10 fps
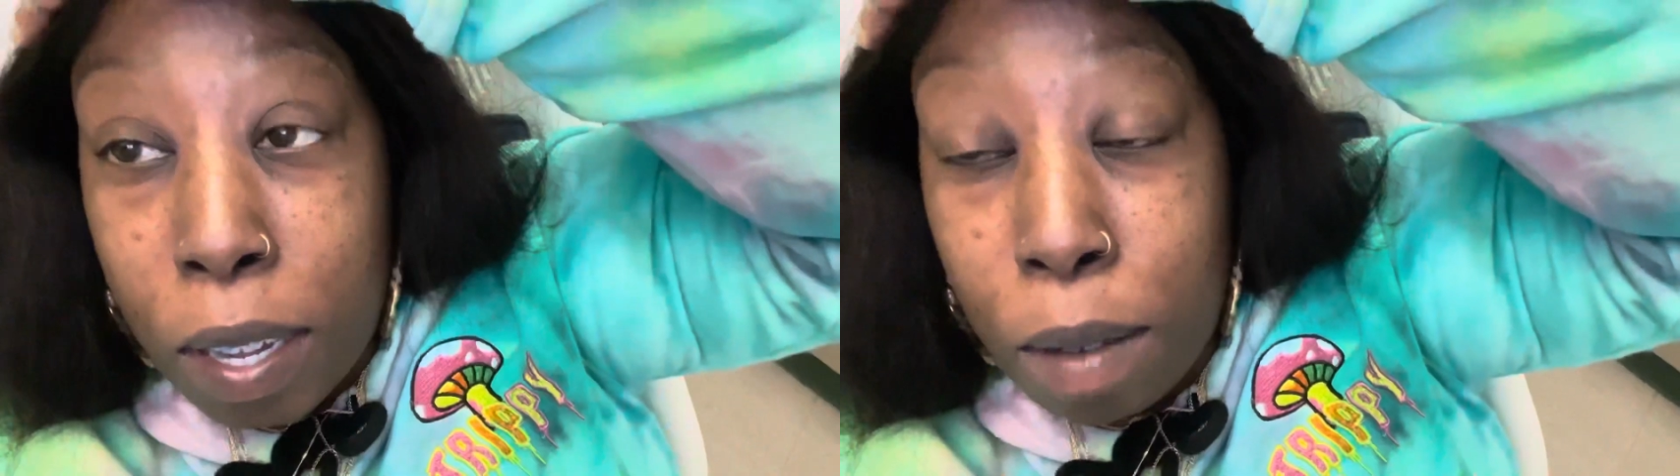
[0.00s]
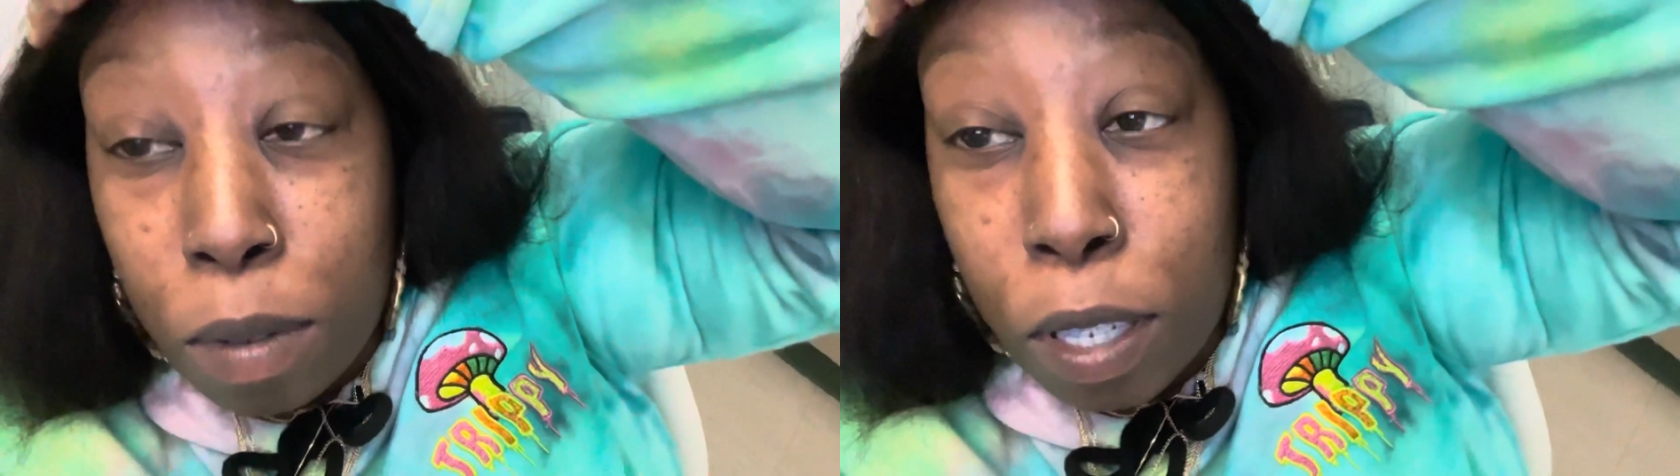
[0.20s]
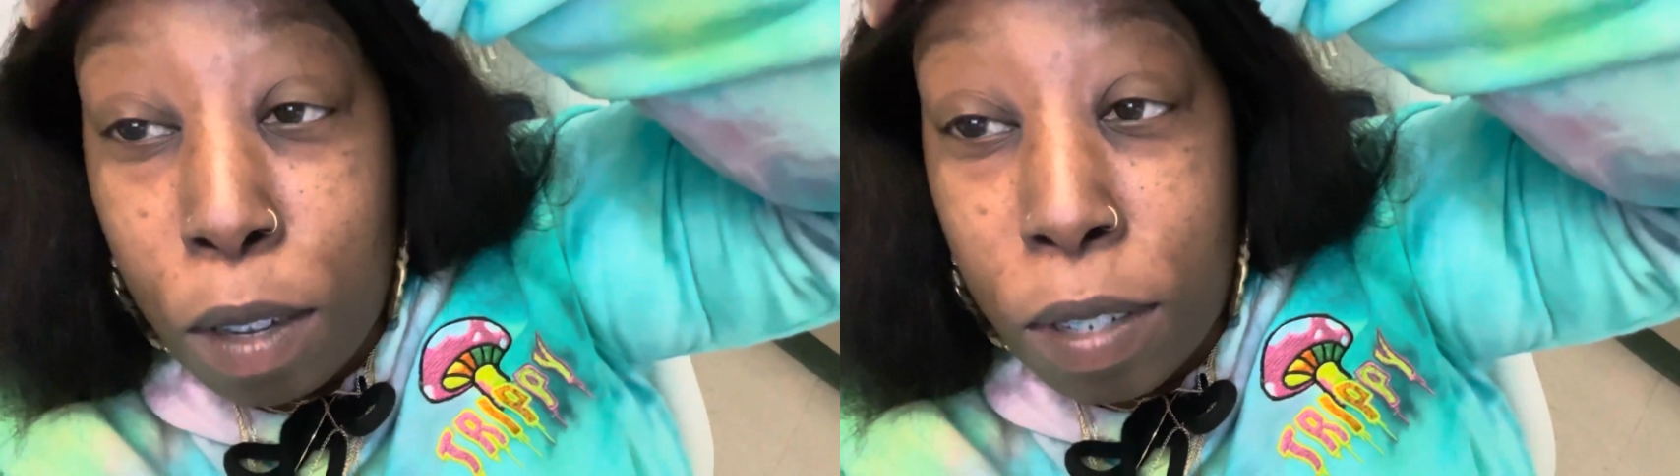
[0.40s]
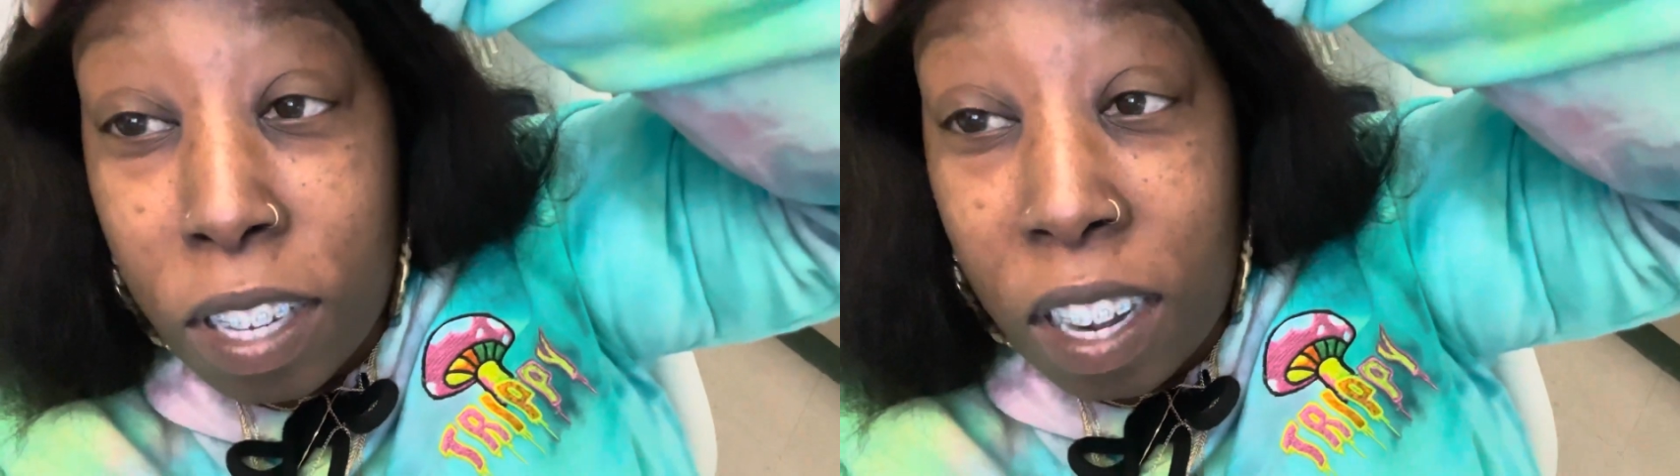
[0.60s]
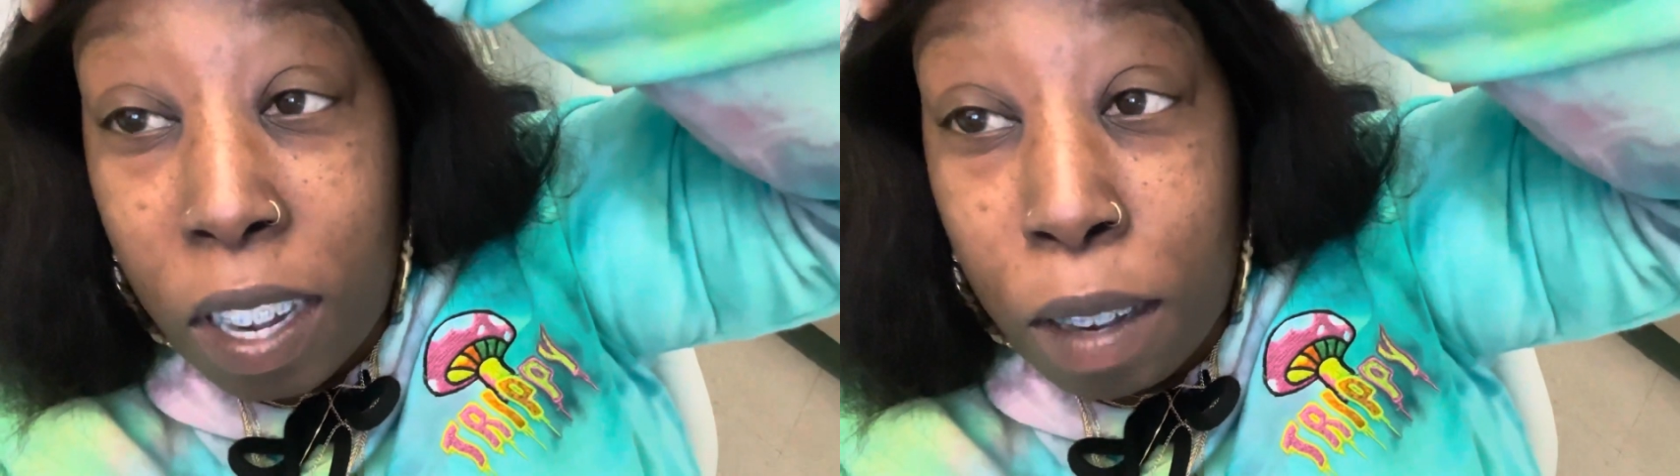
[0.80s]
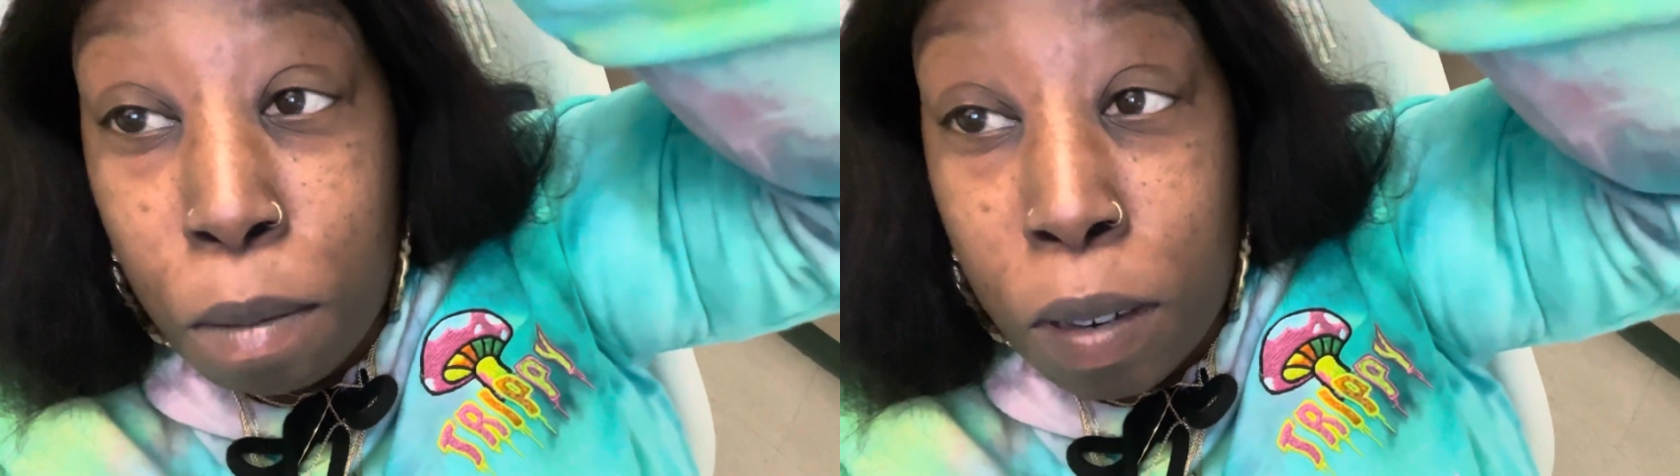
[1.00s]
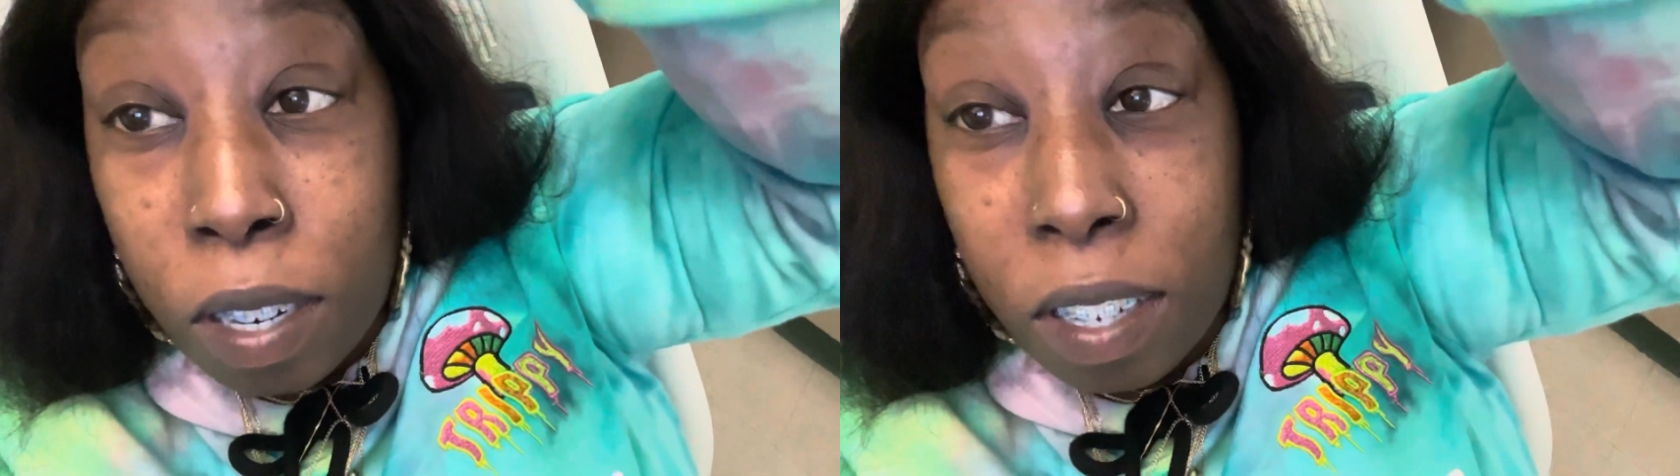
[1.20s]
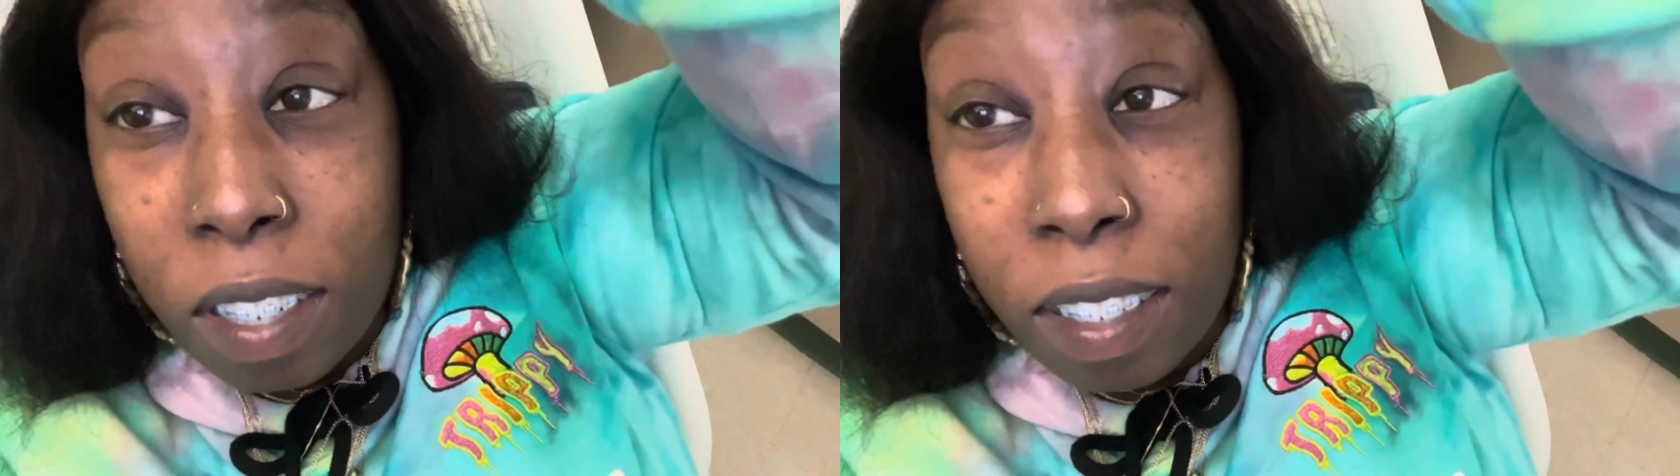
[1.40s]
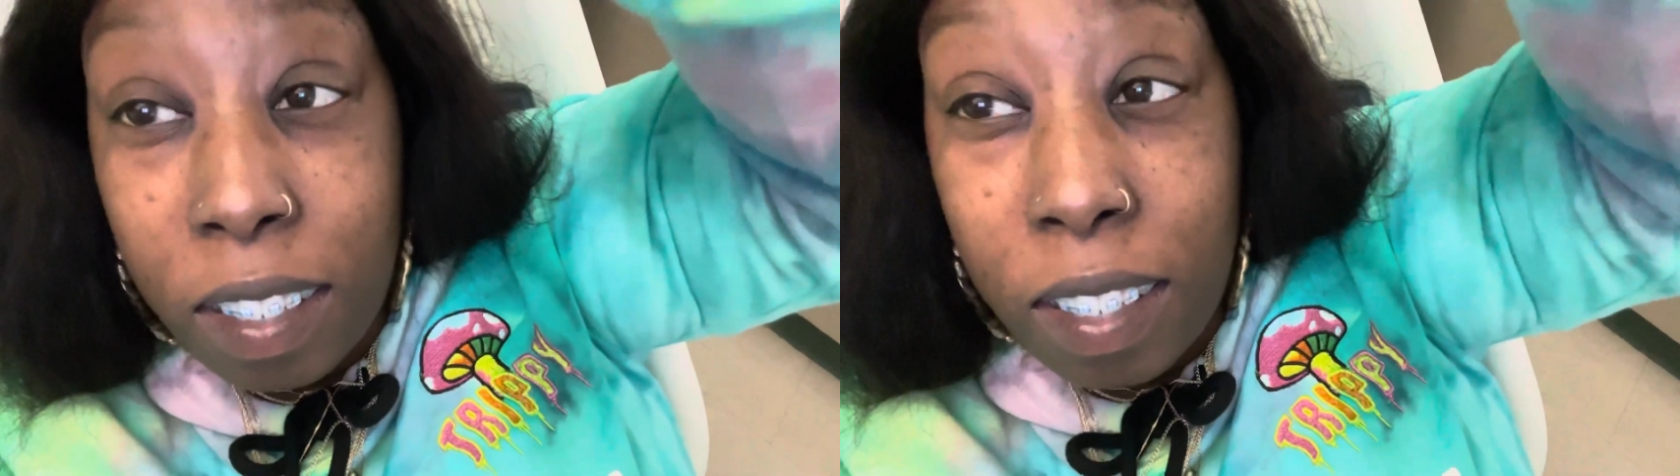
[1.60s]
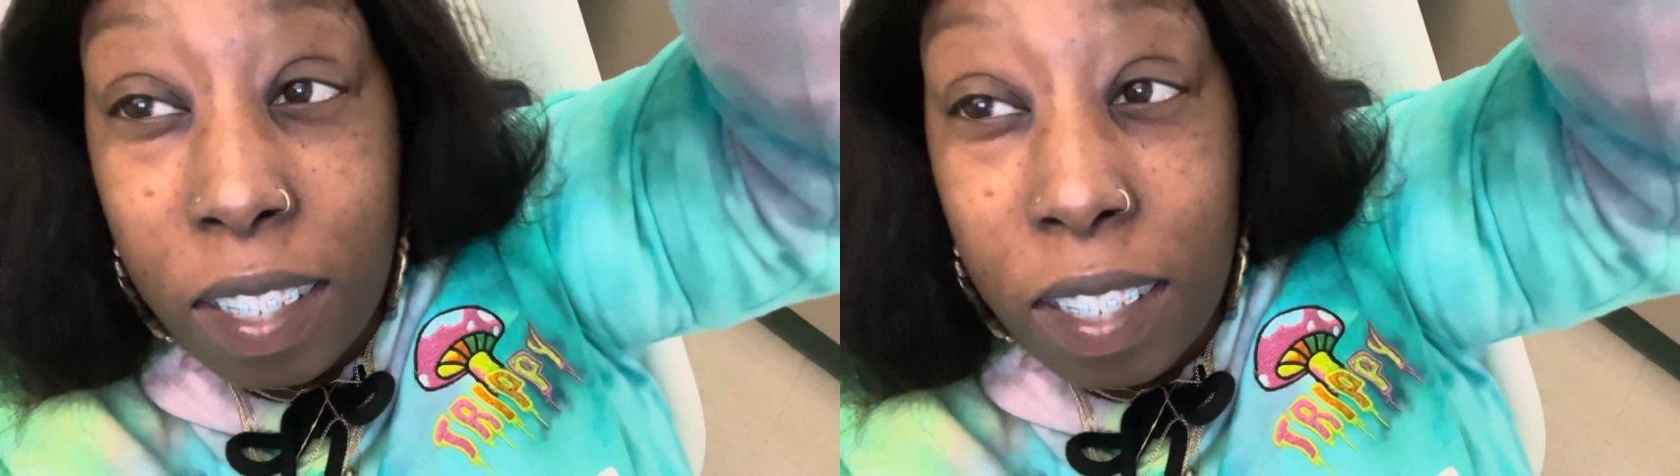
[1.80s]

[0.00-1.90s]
so tired, bro. Yeah,